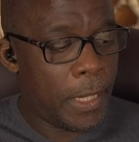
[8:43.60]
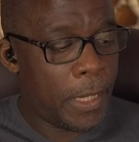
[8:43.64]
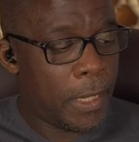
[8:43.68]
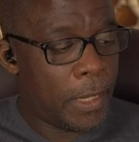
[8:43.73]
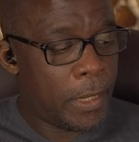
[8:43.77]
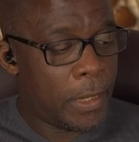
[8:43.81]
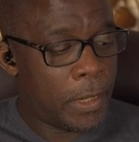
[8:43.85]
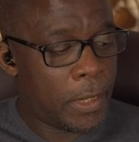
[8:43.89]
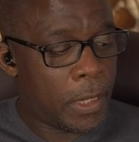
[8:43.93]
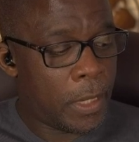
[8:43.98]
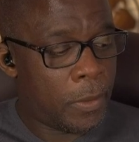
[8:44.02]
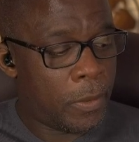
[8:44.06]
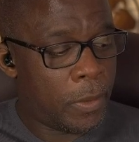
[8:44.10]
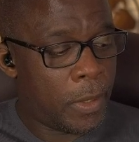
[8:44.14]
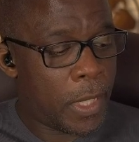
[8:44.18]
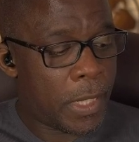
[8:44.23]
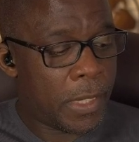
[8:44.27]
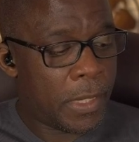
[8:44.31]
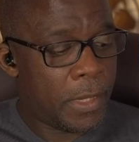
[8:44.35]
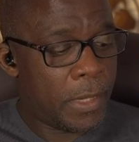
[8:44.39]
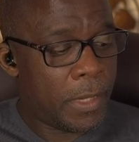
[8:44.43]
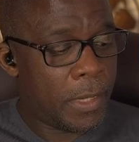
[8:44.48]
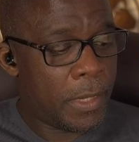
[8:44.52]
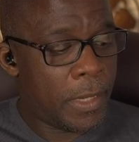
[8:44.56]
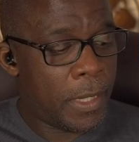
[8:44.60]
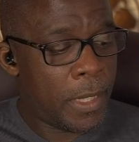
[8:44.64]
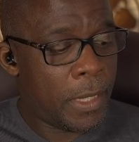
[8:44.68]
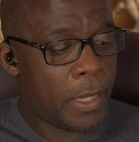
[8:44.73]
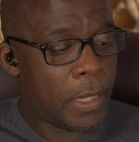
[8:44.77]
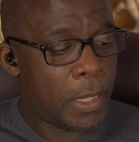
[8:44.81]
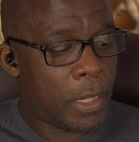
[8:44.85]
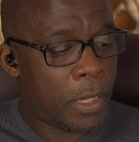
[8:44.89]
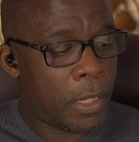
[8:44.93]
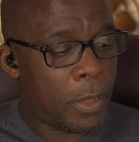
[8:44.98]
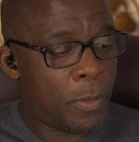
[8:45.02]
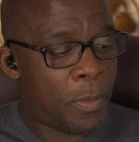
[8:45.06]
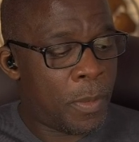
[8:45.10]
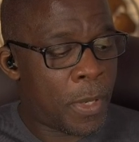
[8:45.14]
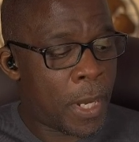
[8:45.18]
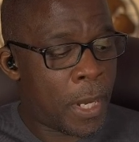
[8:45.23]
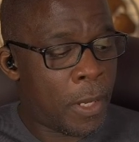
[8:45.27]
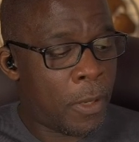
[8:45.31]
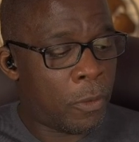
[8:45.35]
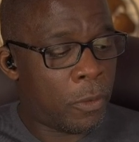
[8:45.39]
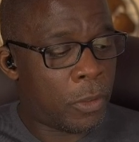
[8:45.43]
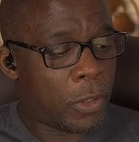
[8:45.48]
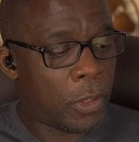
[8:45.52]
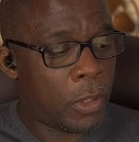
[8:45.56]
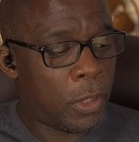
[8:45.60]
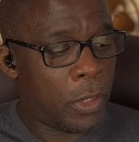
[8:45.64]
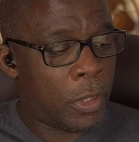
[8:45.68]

So let's think about